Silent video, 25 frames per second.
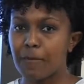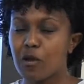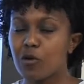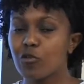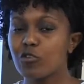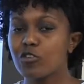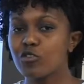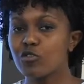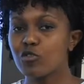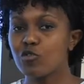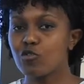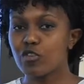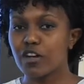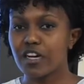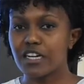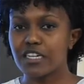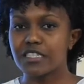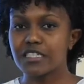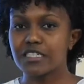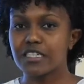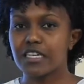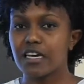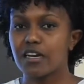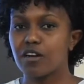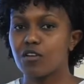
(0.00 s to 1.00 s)
You're going to look
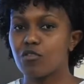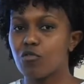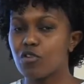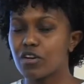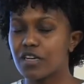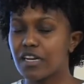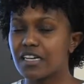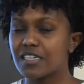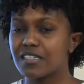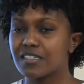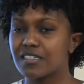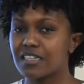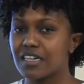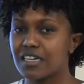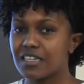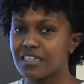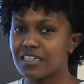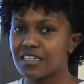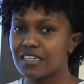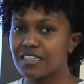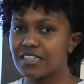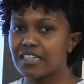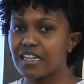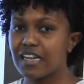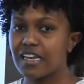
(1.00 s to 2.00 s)
at what are
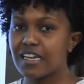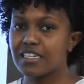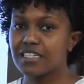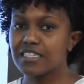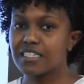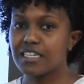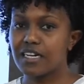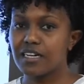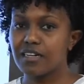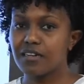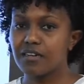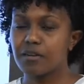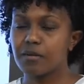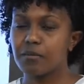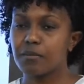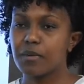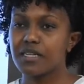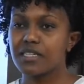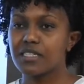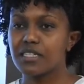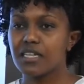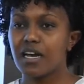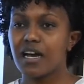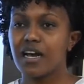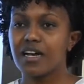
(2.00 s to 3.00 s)
standards later,
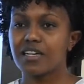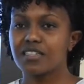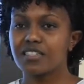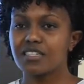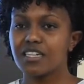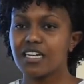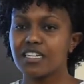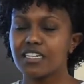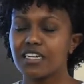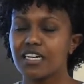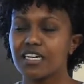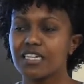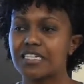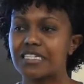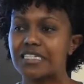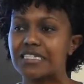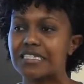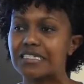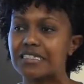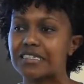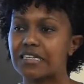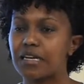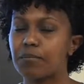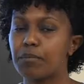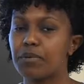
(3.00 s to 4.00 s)
but a standard
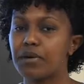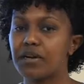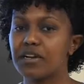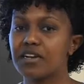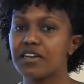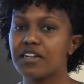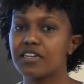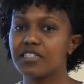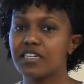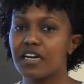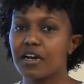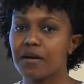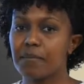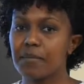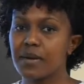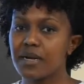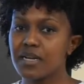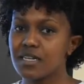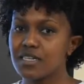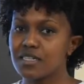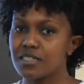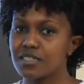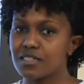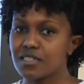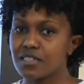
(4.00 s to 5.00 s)
is a
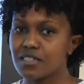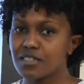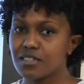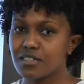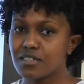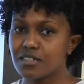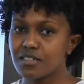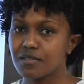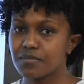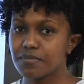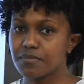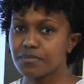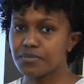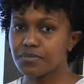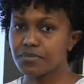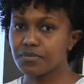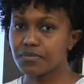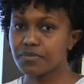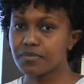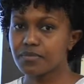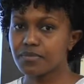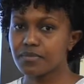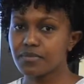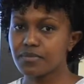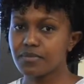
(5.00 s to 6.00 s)
predetermined
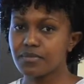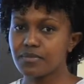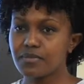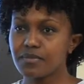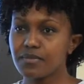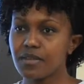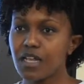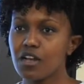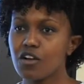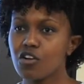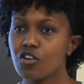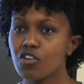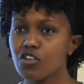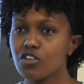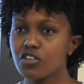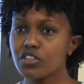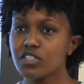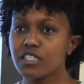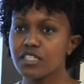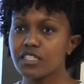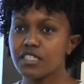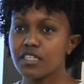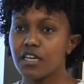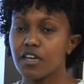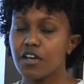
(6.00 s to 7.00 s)

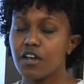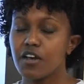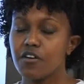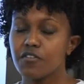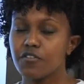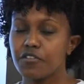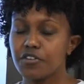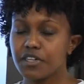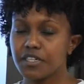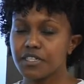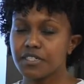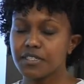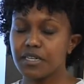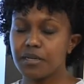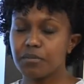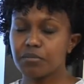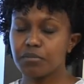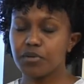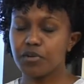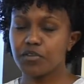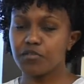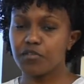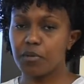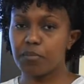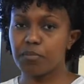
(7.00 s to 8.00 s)
cost, for
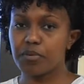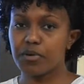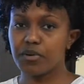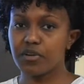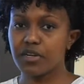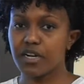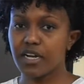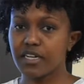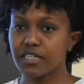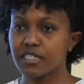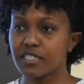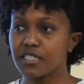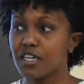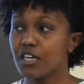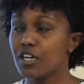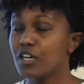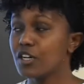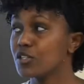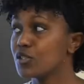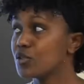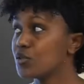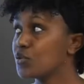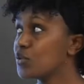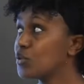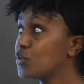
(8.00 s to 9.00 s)
example, of a product.
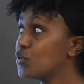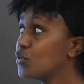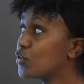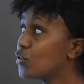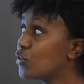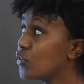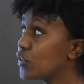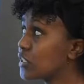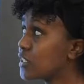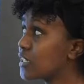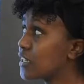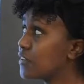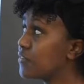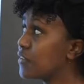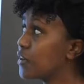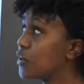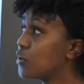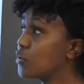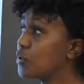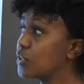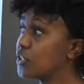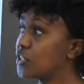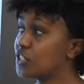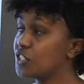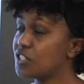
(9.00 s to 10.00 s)
So we do cost
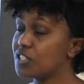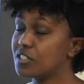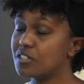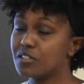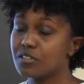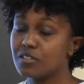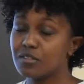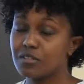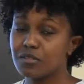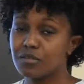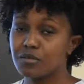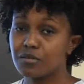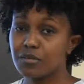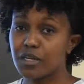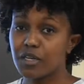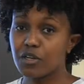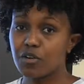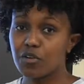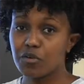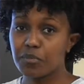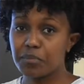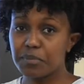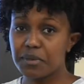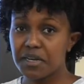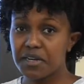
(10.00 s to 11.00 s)
evaluation by
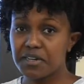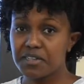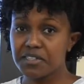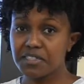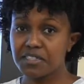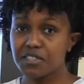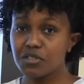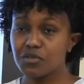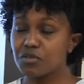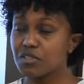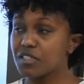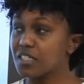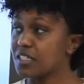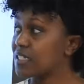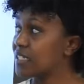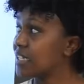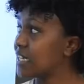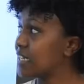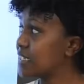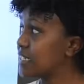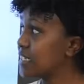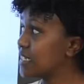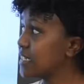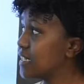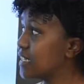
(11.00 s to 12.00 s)
comparing it with the
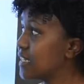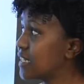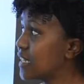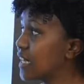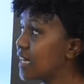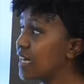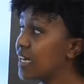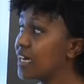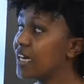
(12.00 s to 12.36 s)
standards,